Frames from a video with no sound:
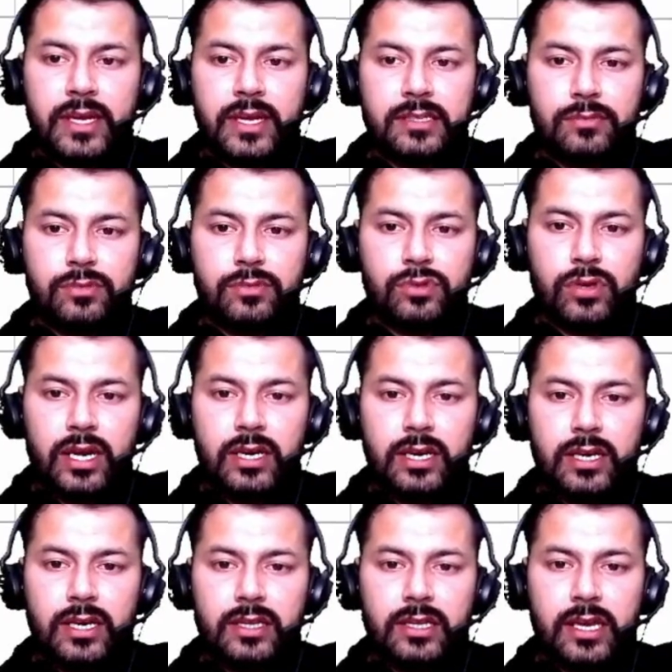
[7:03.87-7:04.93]
to handling the
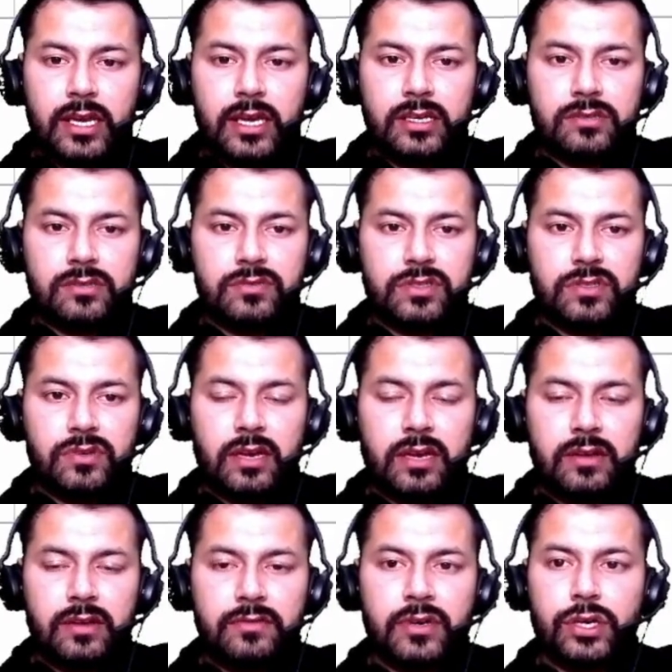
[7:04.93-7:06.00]
errors which we have
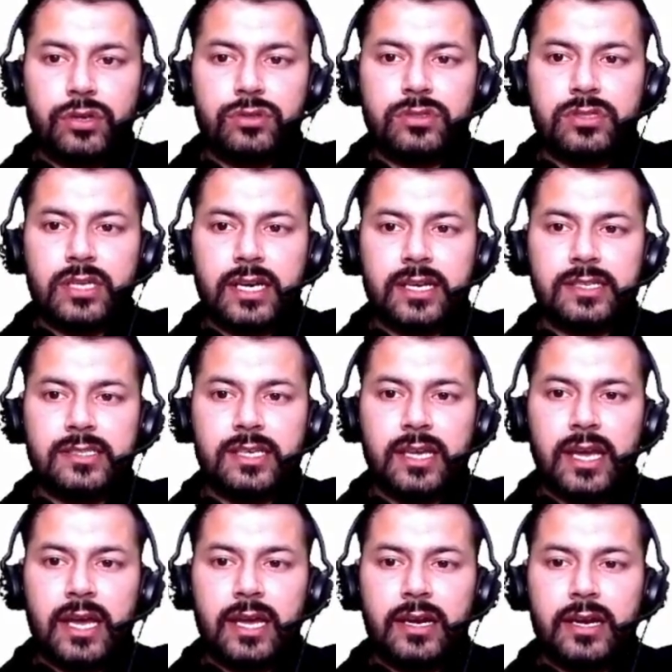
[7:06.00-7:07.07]
introduced, that is the
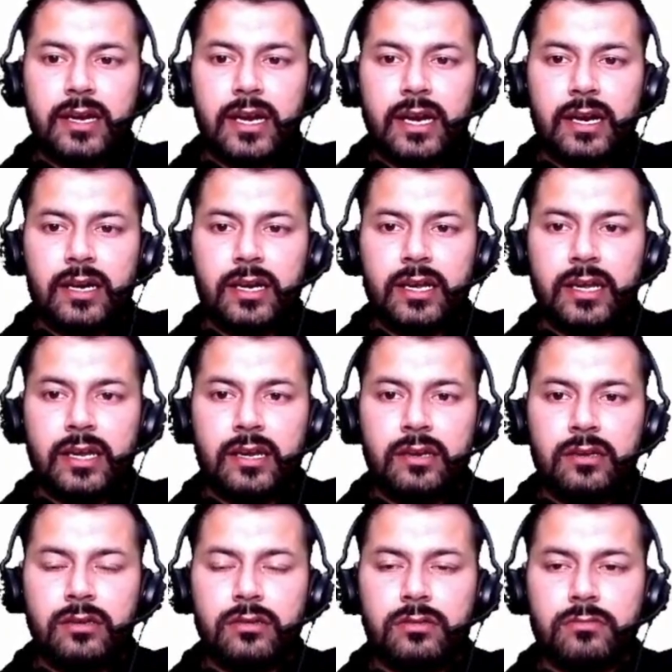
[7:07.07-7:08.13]
error handling
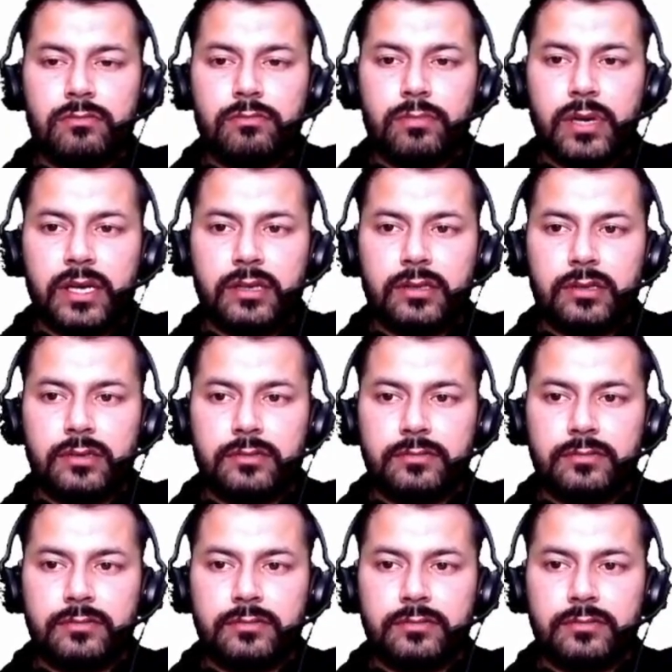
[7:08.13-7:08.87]
in Python.